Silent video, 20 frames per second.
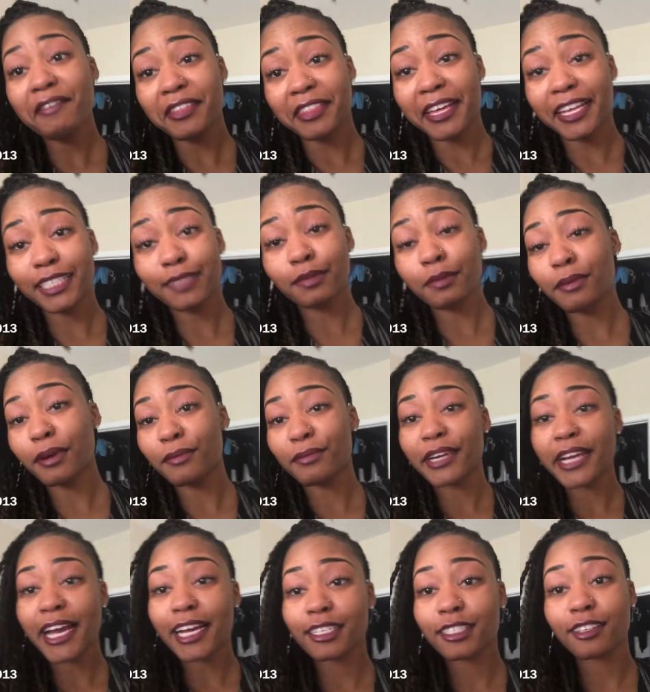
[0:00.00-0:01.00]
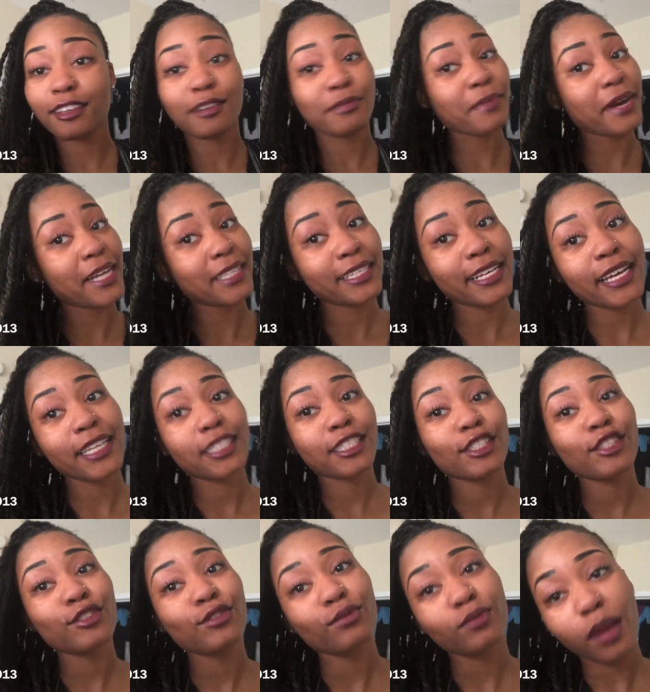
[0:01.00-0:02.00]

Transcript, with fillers: That's my mom's reaction on my tattoo.